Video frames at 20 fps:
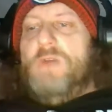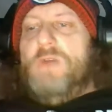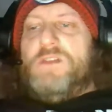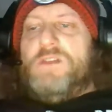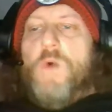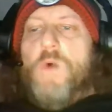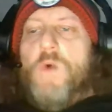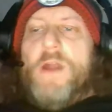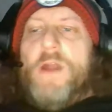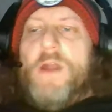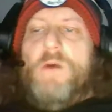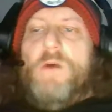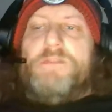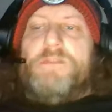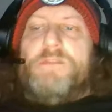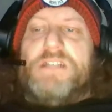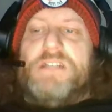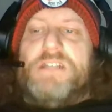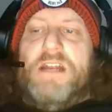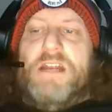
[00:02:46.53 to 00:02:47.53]
with
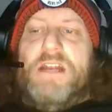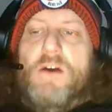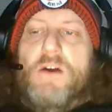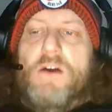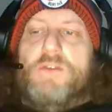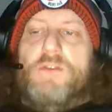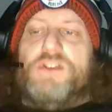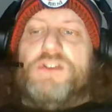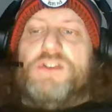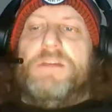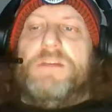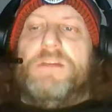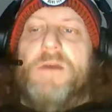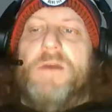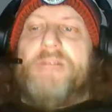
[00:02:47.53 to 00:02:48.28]
21% ownership,